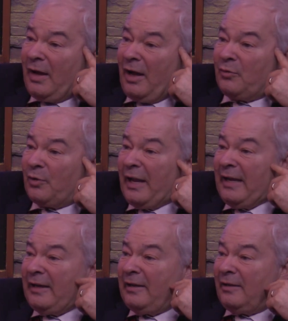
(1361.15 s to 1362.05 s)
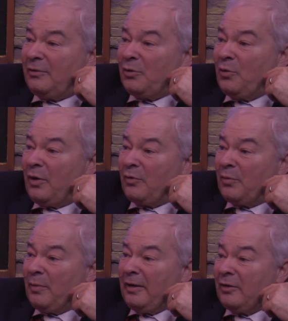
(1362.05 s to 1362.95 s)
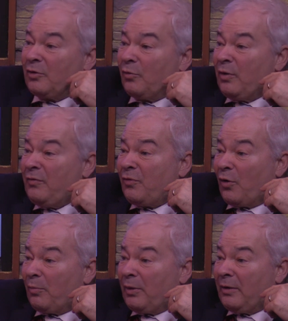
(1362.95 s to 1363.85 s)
180, 200 million to refurb,